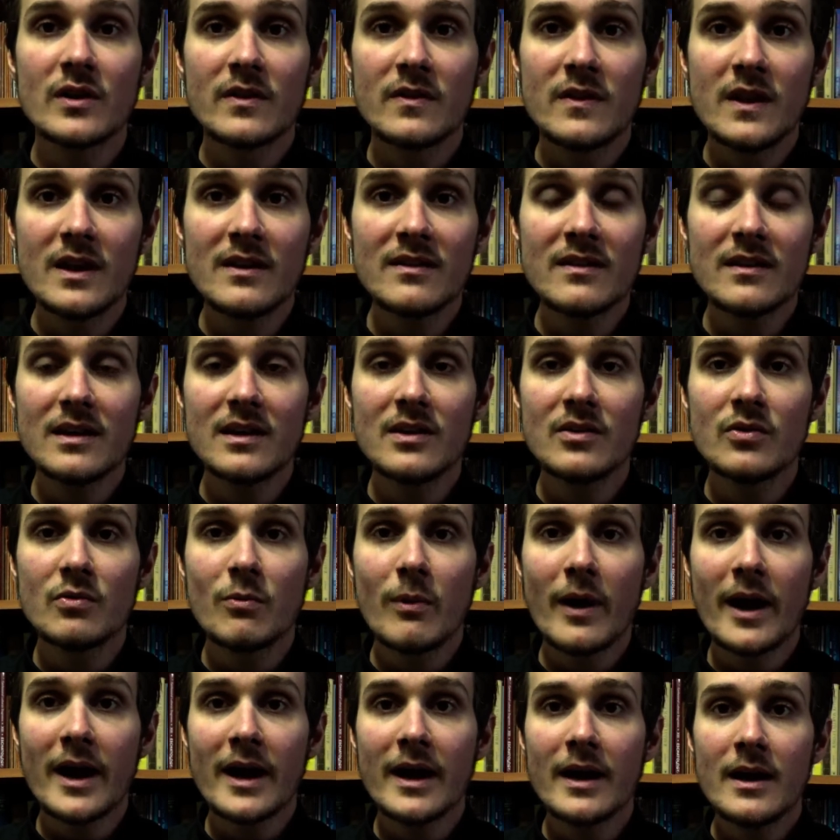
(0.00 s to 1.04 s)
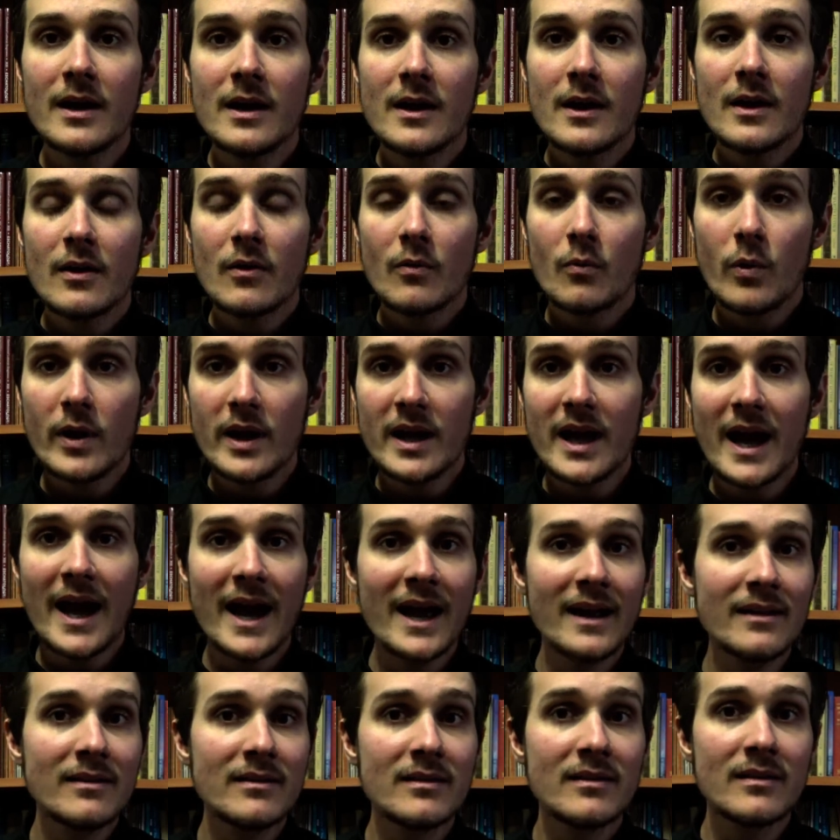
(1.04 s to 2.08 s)
This is where we
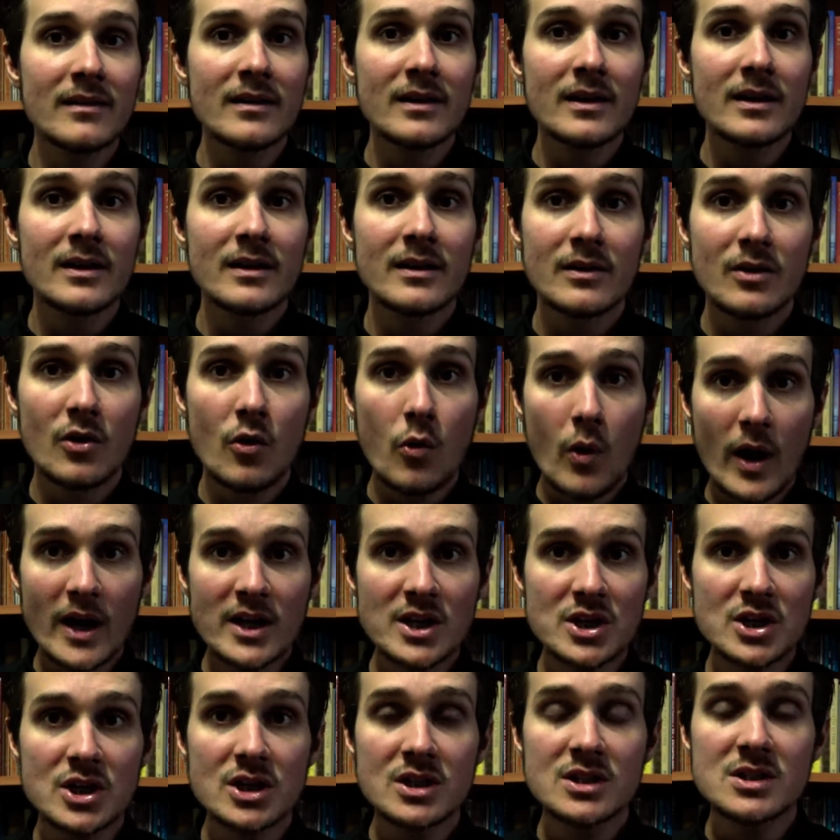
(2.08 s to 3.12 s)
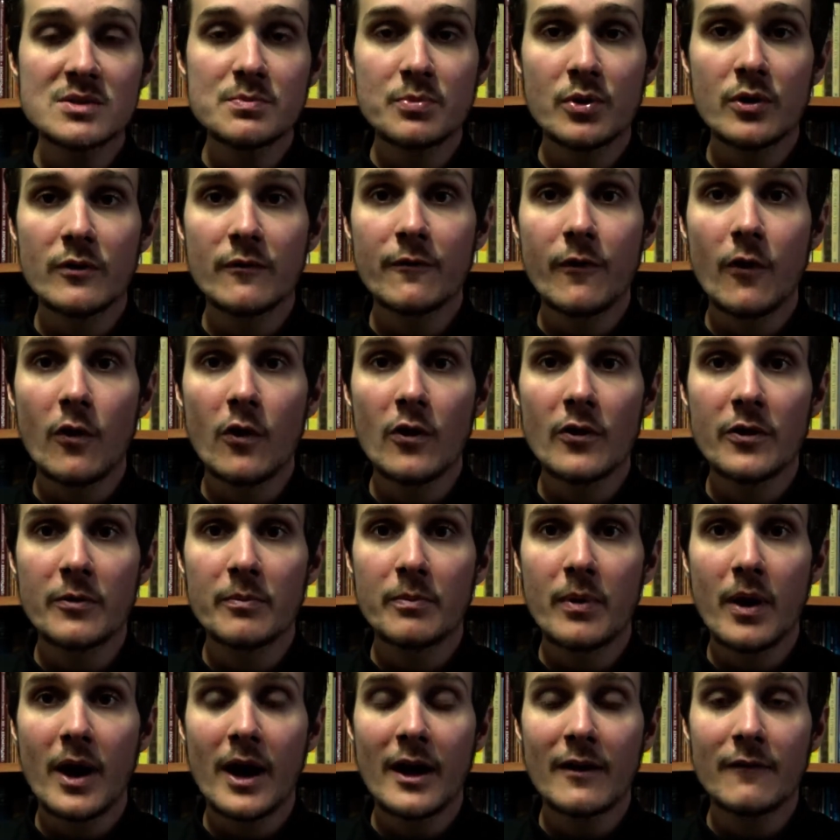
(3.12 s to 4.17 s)
answer questions put forth
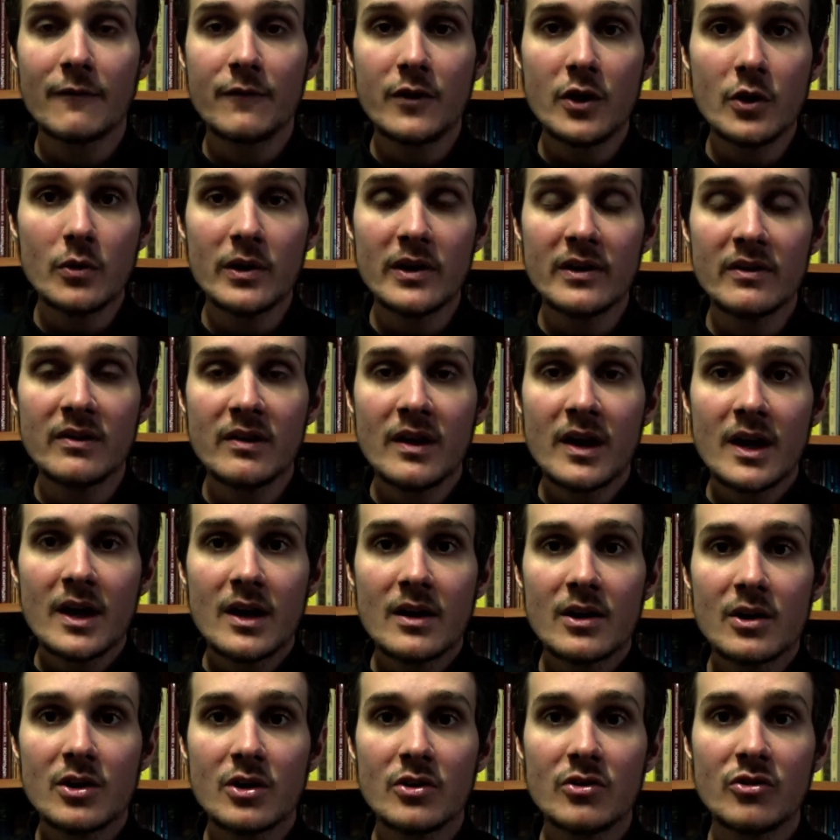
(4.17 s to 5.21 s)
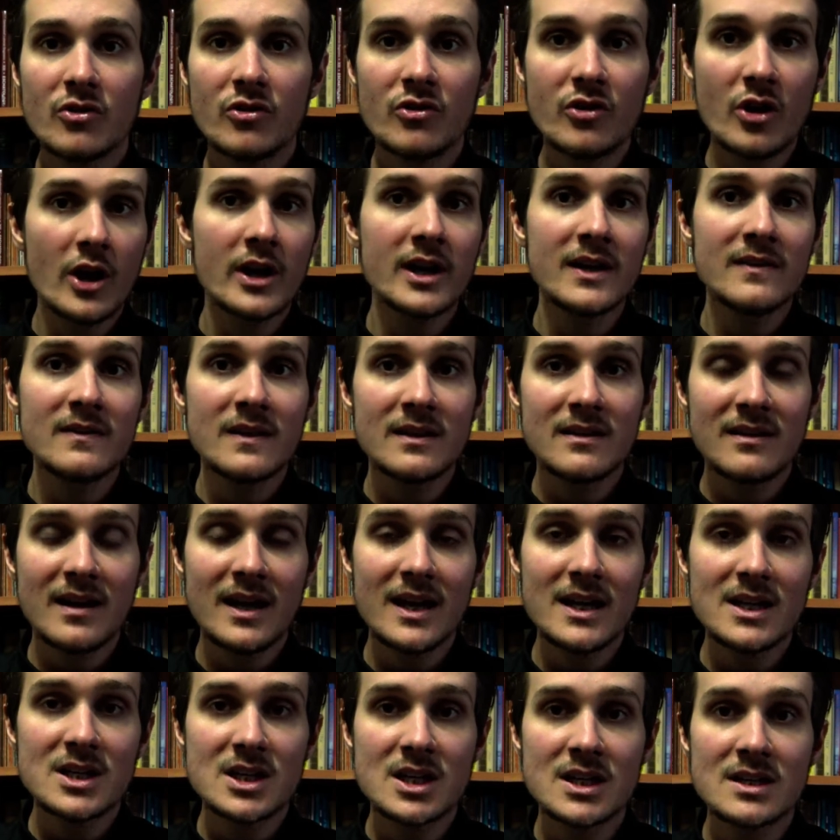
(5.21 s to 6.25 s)
by viewers concerning the
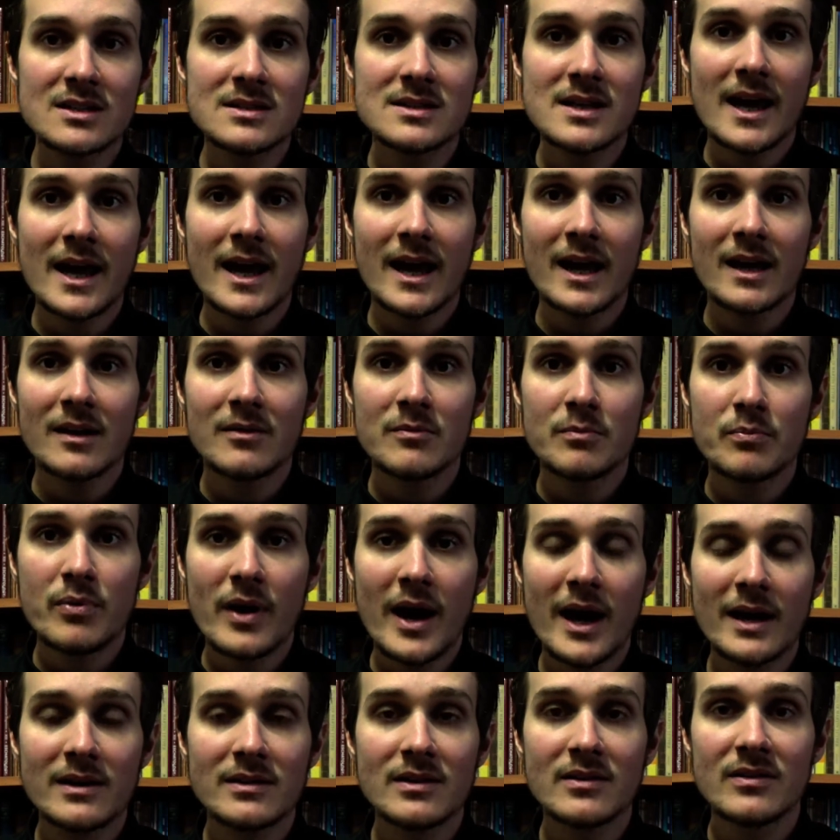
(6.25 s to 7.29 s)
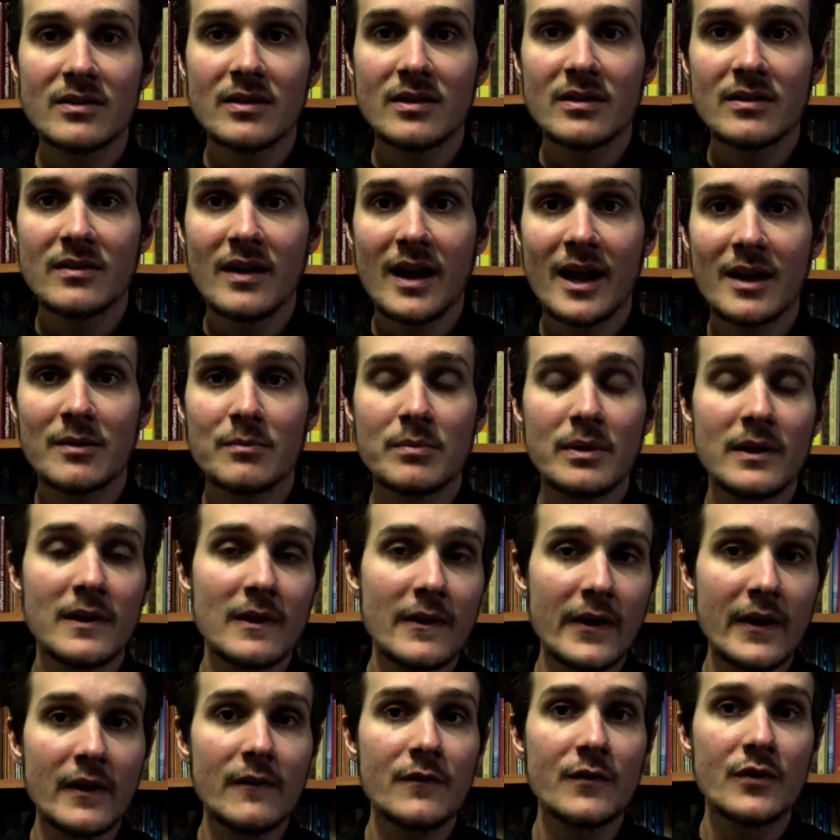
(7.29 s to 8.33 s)
teachings and practices and
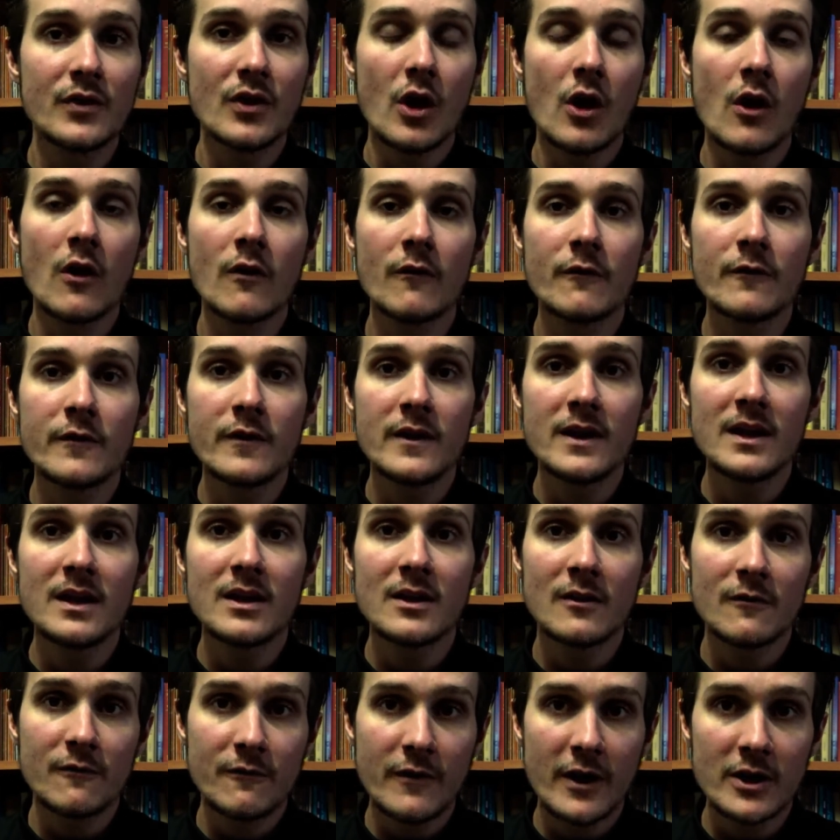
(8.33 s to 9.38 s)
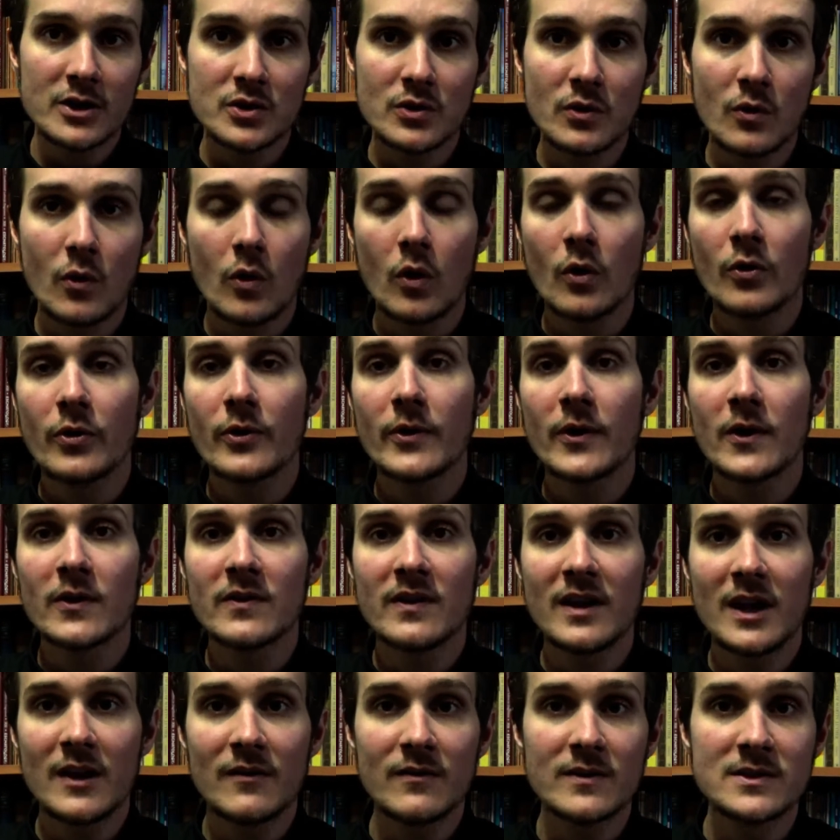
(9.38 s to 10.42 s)
beliefs of the Confessional
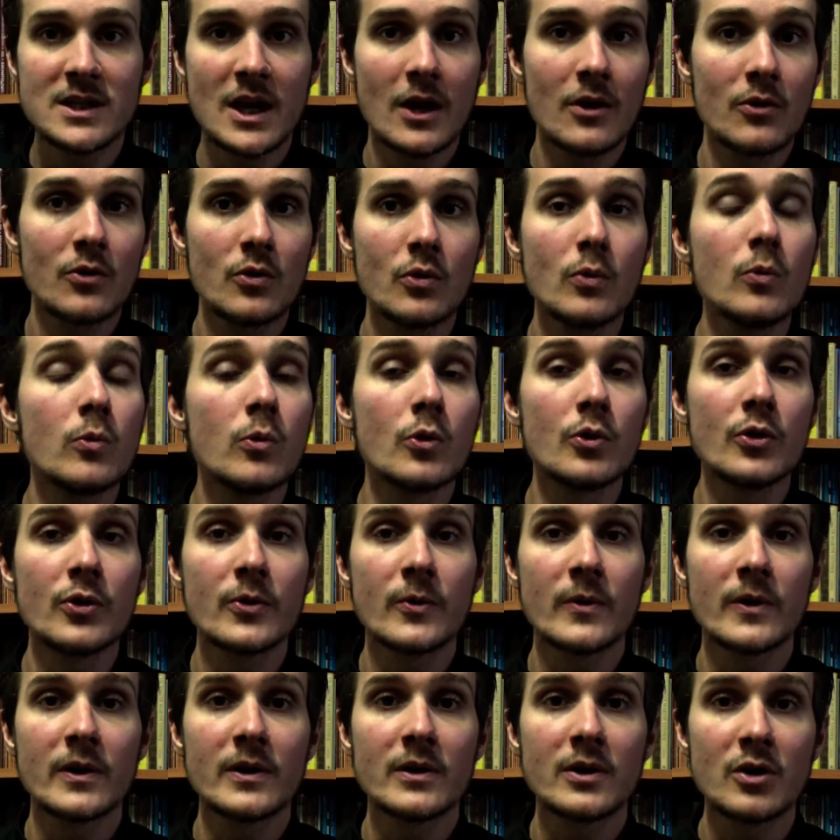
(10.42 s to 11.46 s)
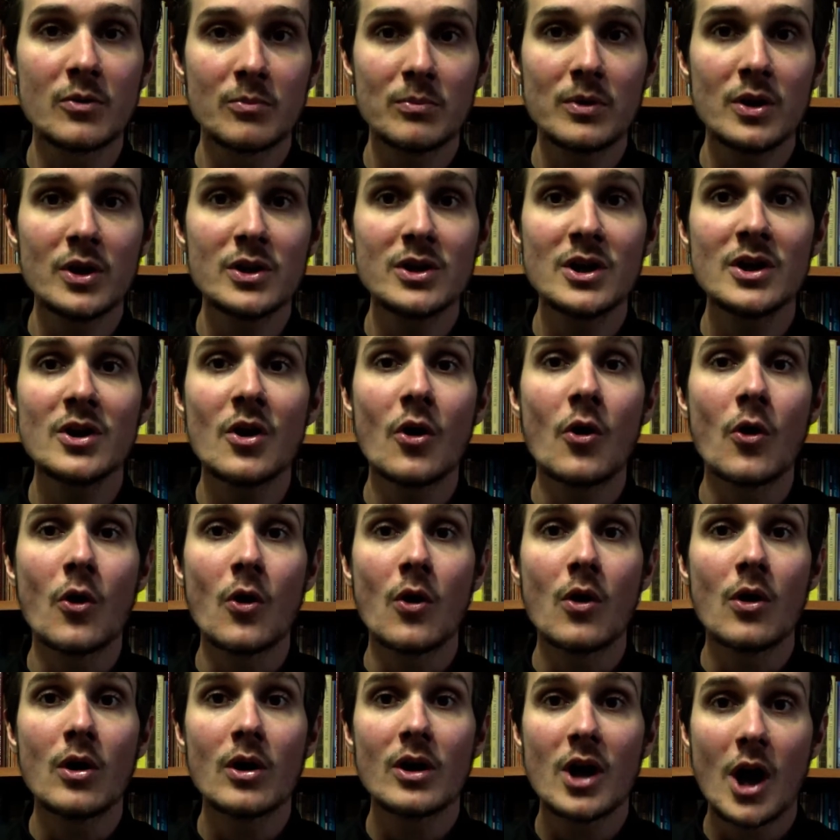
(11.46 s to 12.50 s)
Orthodox Evangelical Lutheran Communion,
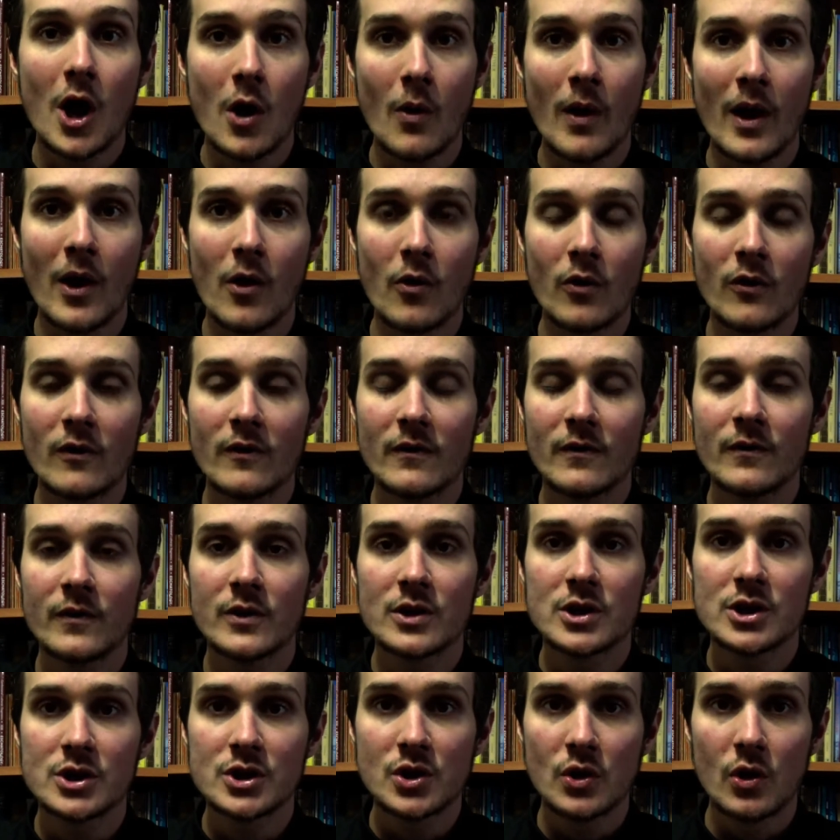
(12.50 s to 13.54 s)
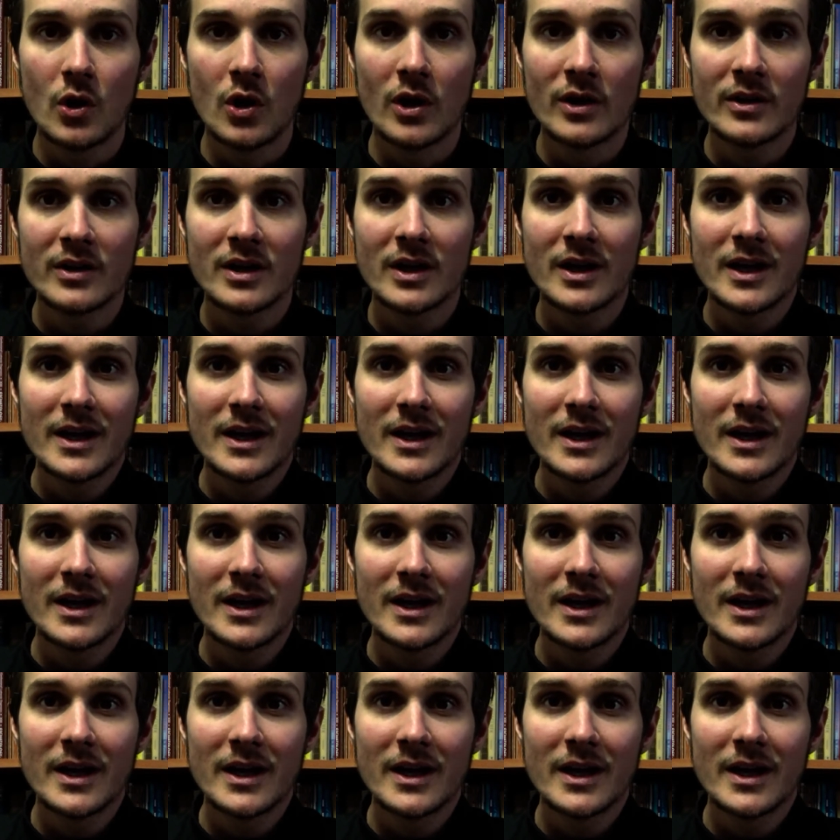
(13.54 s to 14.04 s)
or coelc for short.